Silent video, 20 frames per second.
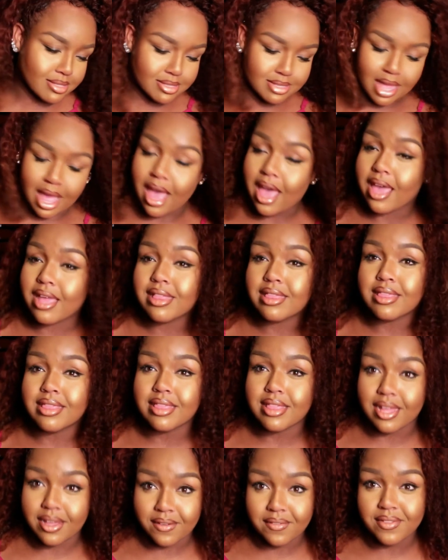I
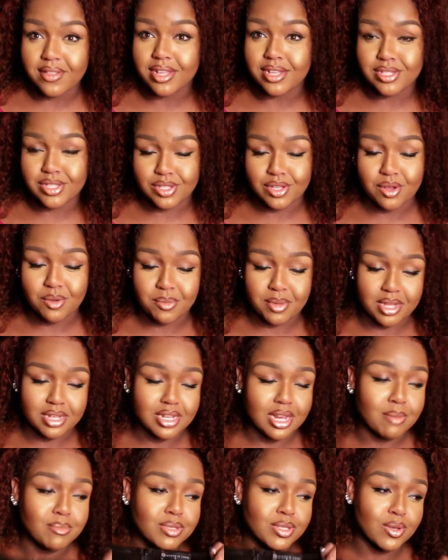love this so much.
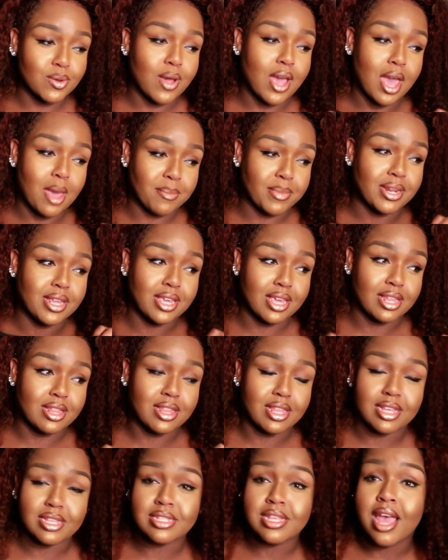I'm so happy to get
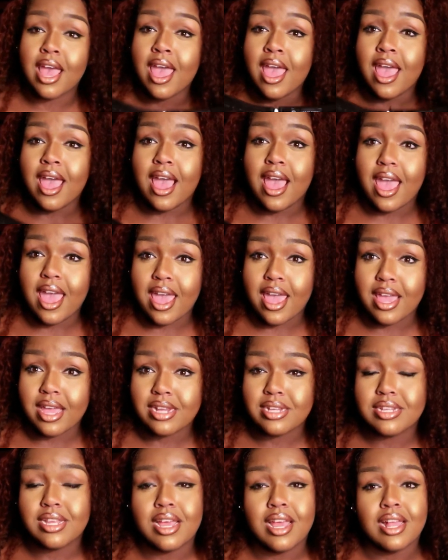this.
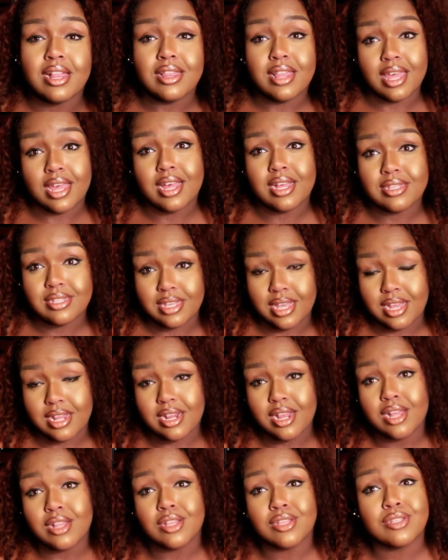And like I said,
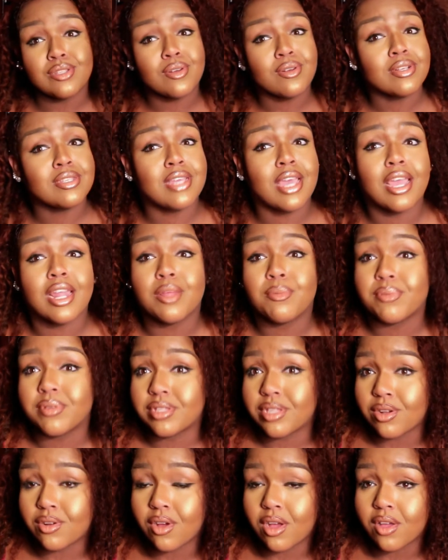the store is
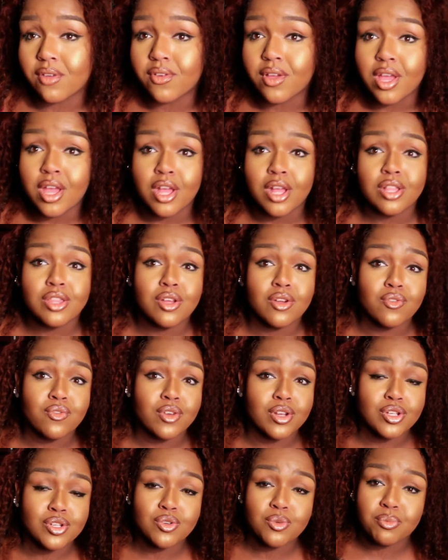80% off. The
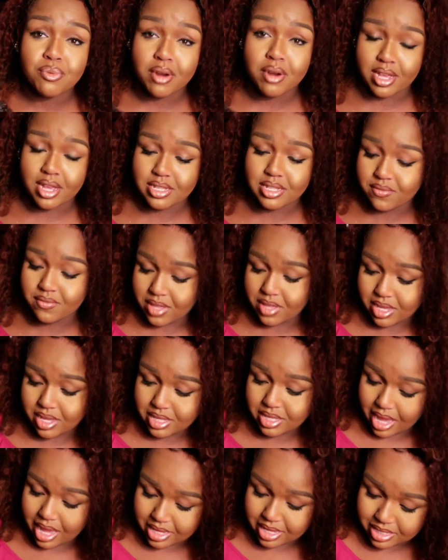original price of this,
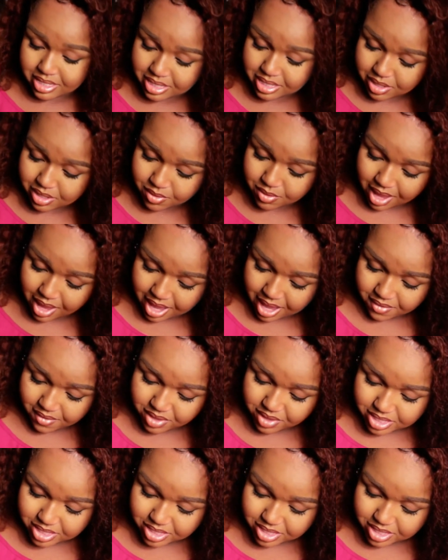I still have the